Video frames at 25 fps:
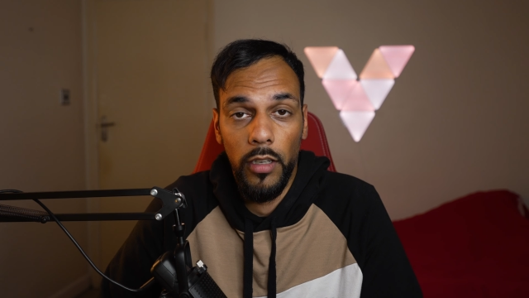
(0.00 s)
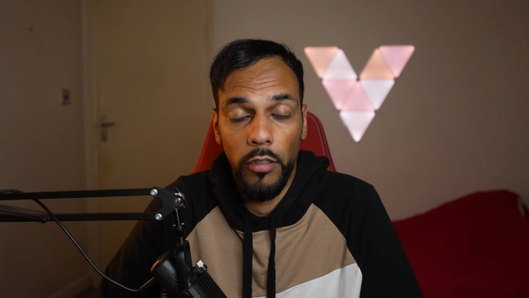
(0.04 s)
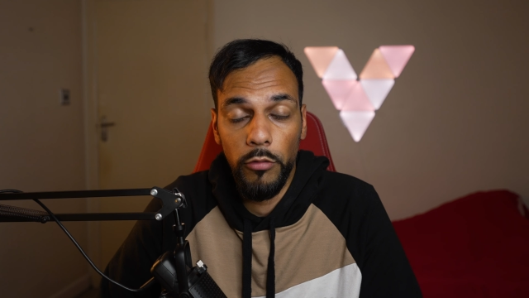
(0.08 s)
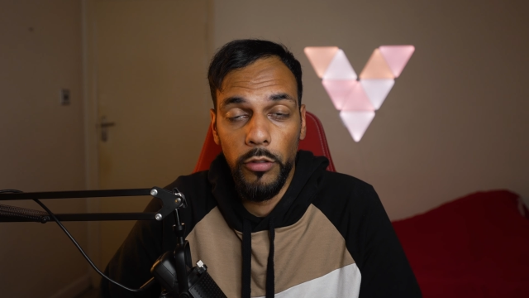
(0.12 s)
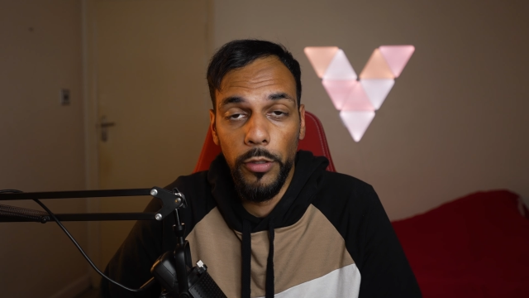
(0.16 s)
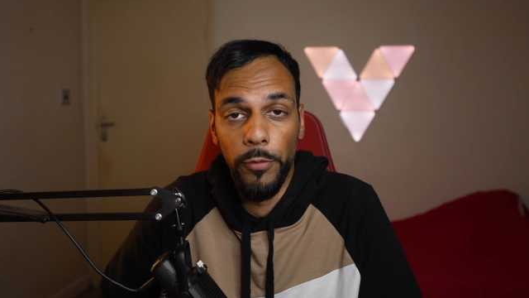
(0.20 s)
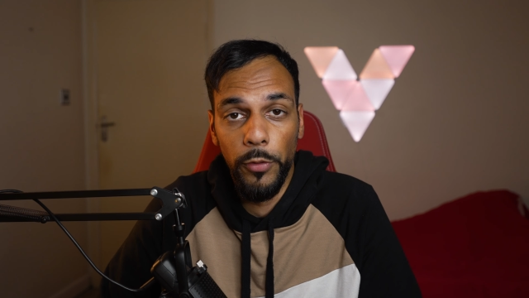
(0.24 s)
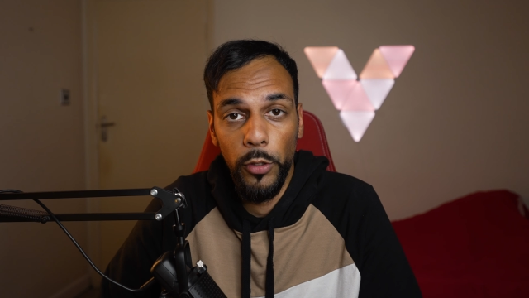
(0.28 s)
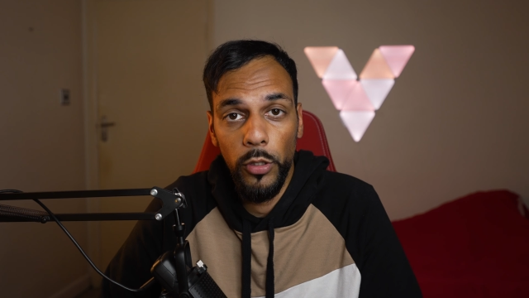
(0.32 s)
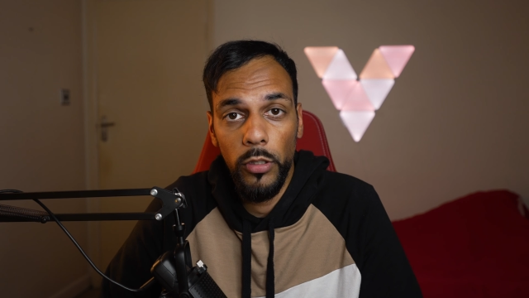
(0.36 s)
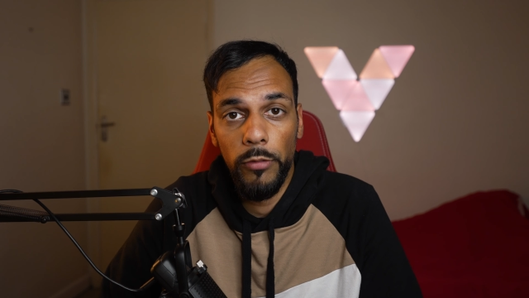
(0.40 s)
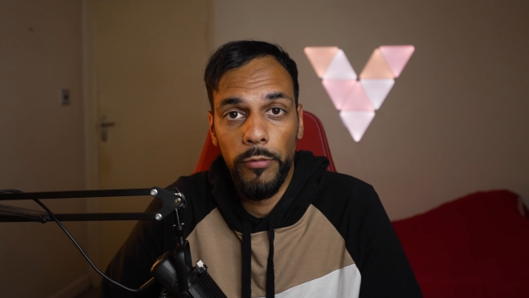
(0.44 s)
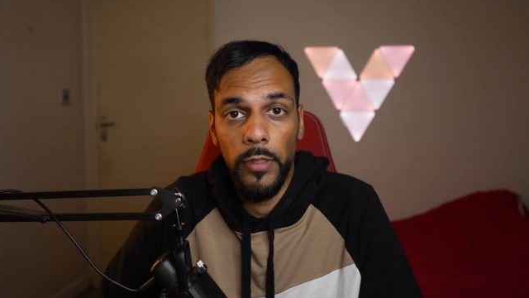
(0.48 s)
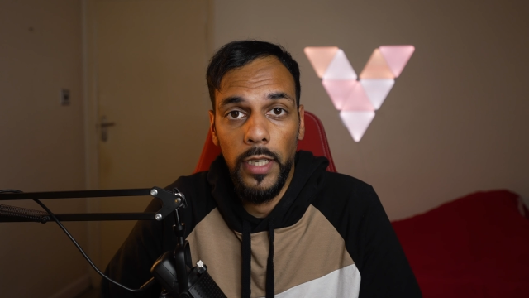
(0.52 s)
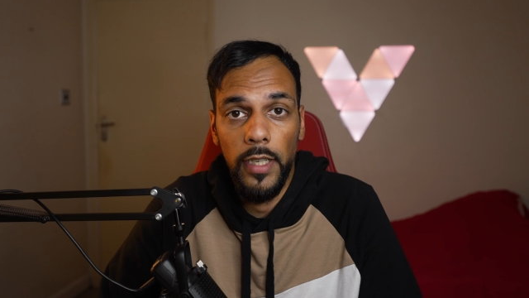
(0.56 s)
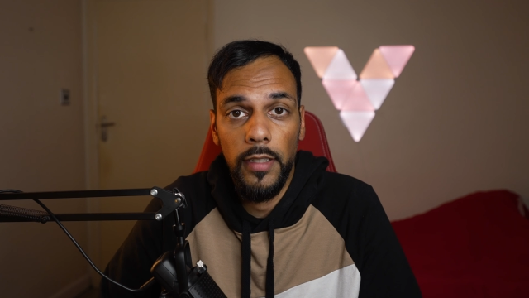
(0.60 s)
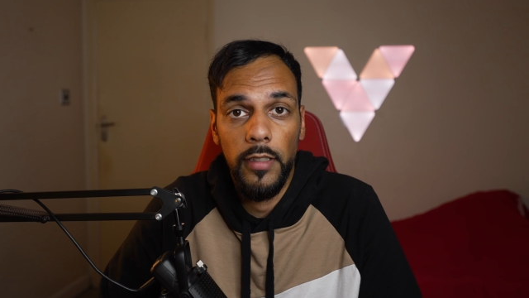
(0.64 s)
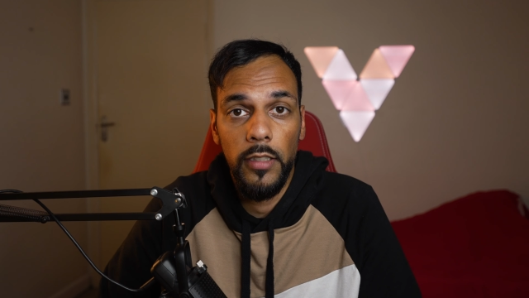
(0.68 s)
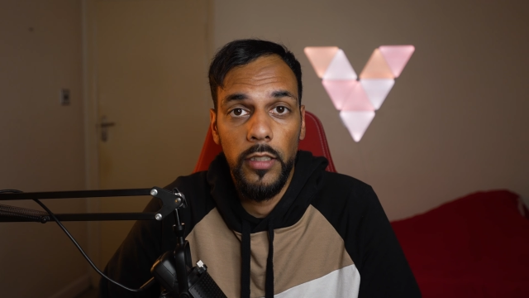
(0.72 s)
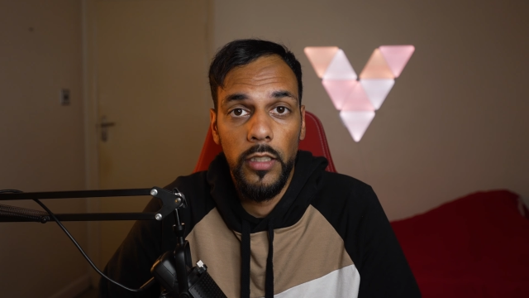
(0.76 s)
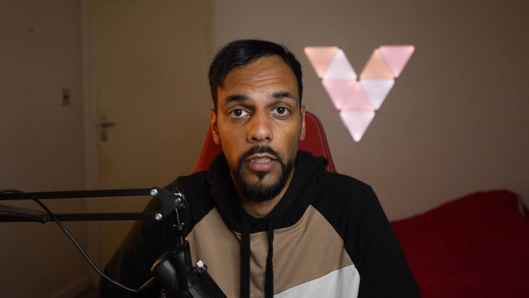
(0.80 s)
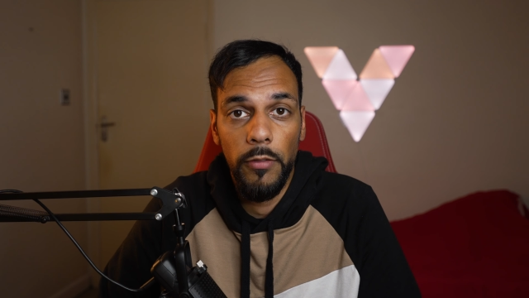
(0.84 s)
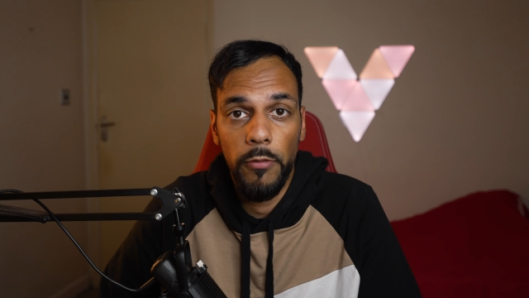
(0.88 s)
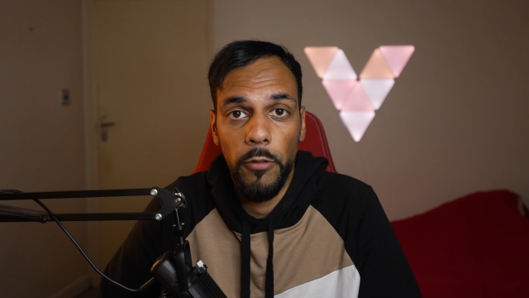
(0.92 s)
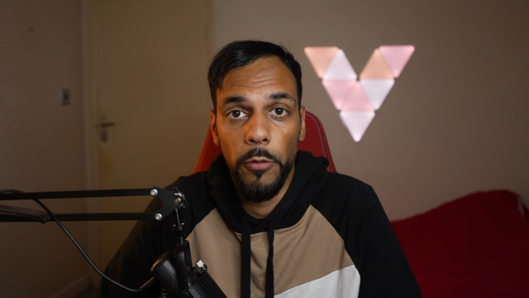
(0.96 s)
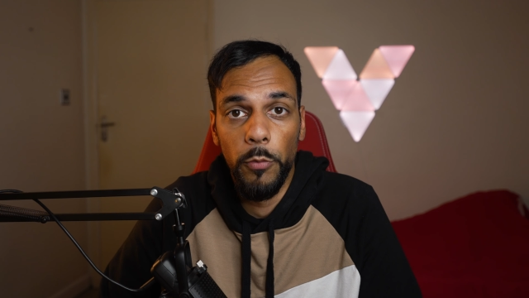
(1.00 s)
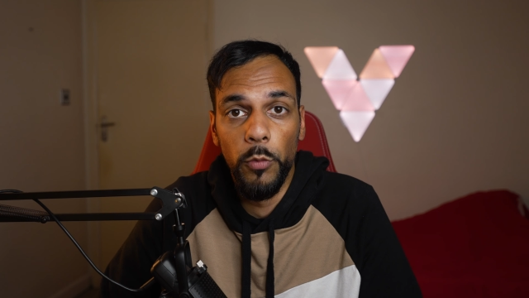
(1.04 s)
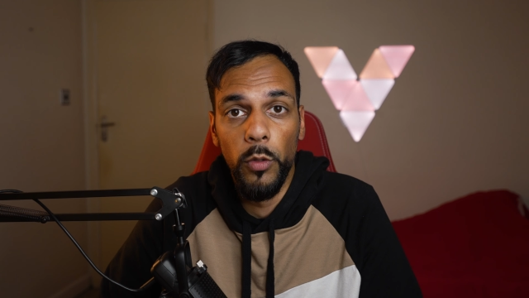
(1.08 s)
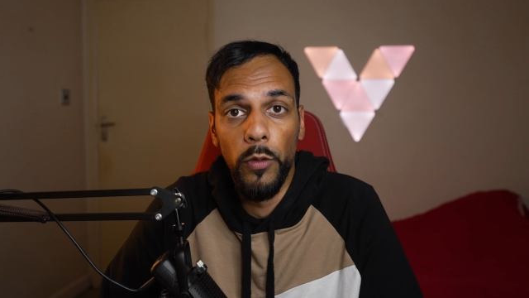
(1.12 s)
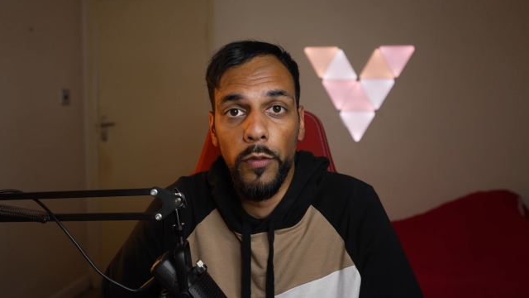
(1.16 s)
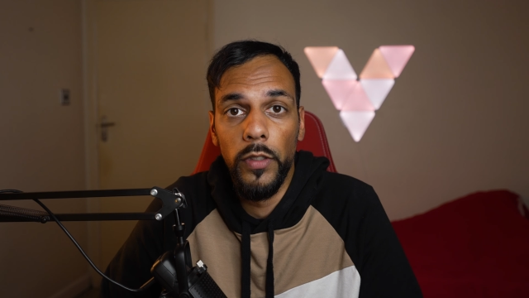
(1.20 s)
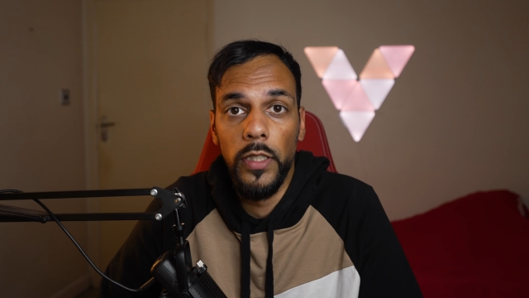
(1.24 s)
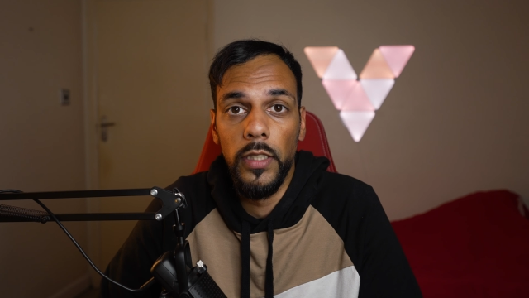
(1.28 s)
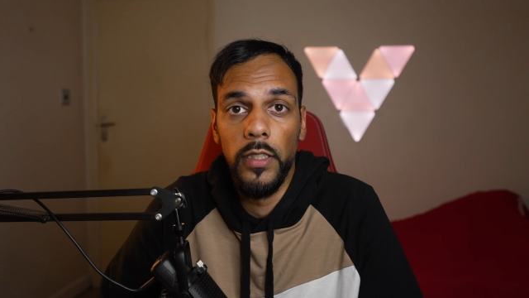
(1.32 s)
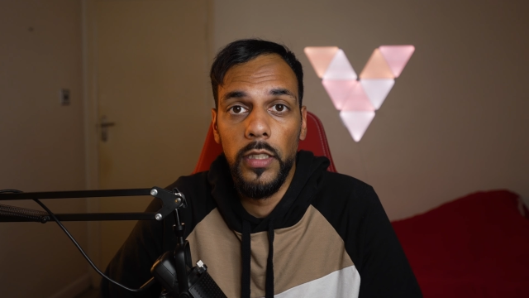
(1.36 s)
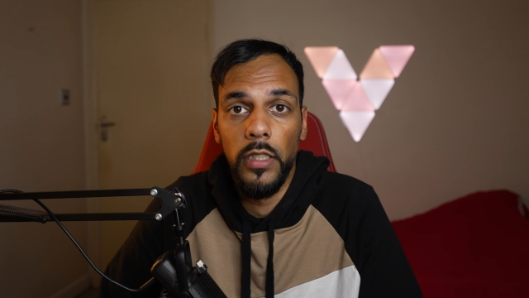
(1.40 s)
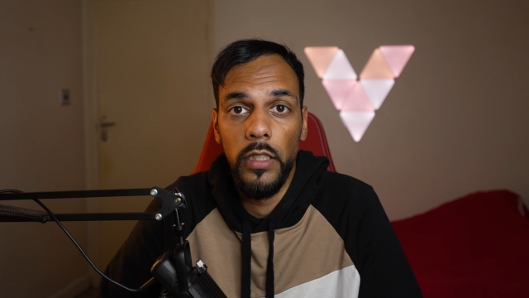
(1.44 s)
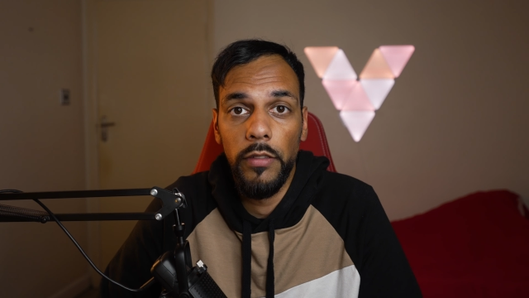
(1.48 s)
I review and react to different
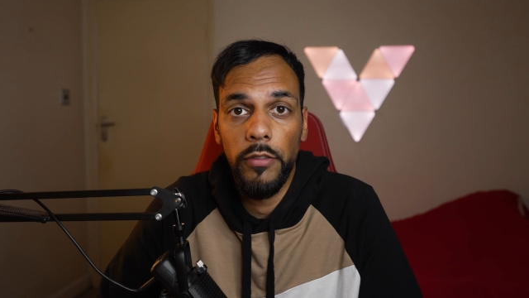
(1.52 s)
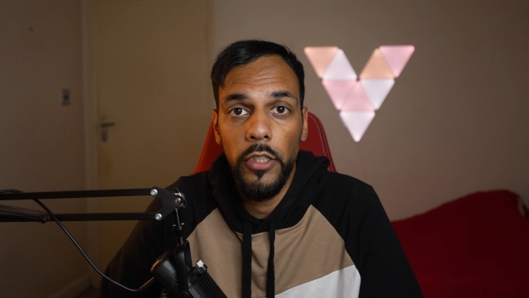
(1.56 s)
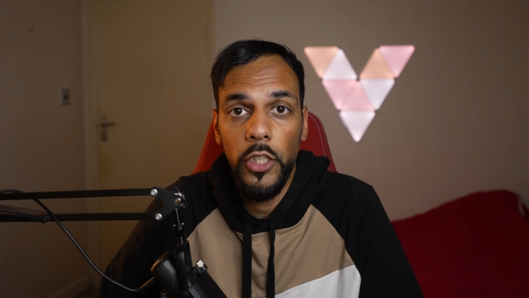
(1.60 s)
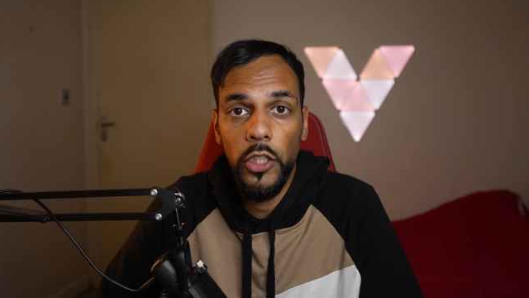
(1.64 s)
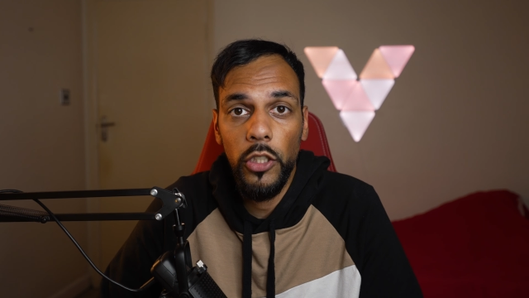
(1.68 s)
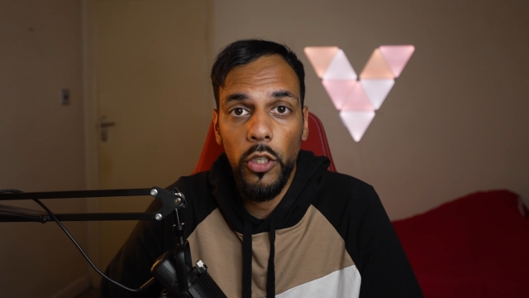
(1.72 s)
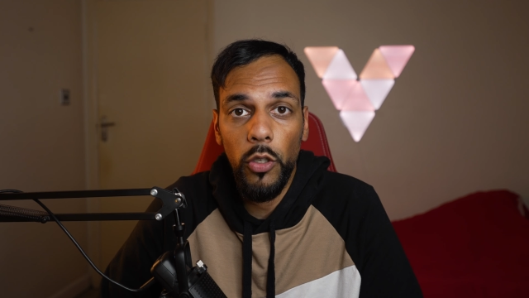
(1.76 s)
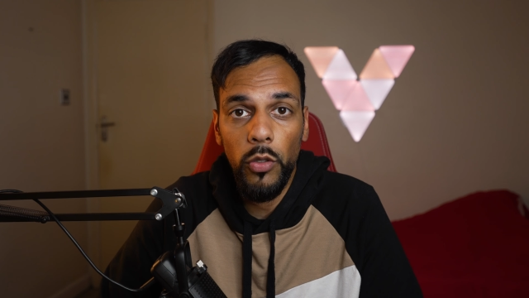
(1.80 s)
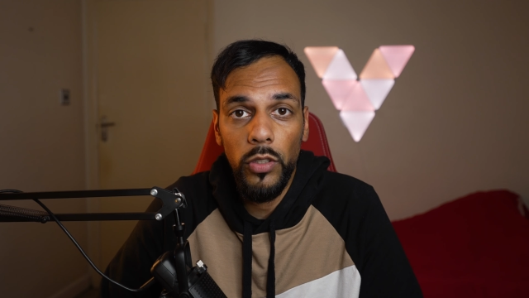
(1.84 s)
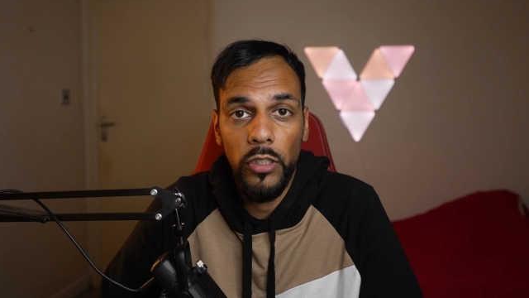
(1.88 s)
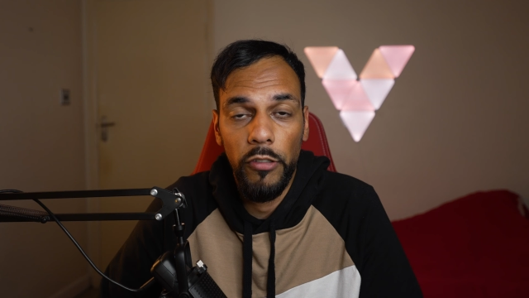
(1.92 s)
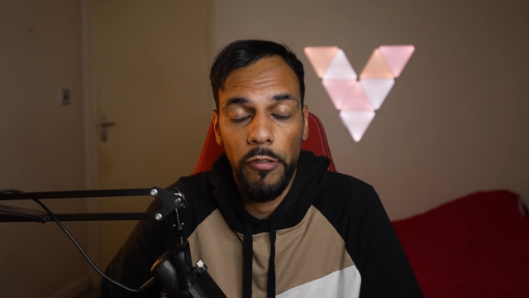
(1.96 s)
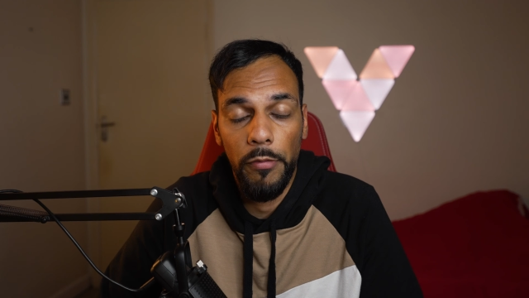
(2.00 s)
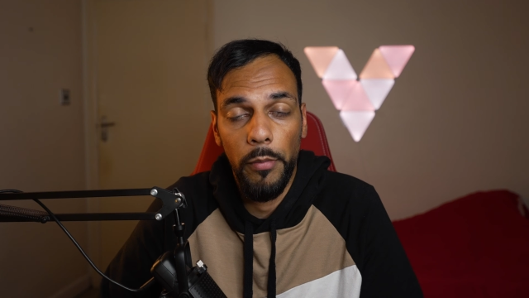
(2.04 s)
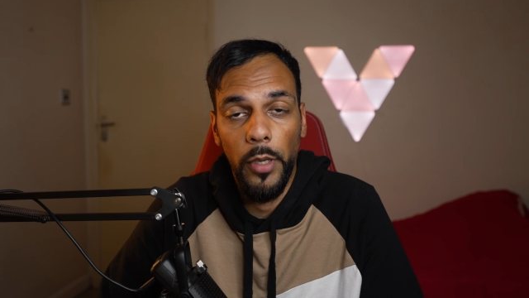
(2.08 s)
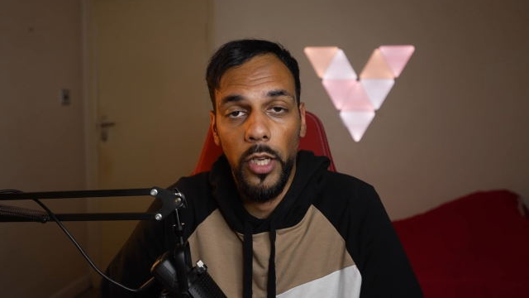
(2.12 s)
movies and TV shows with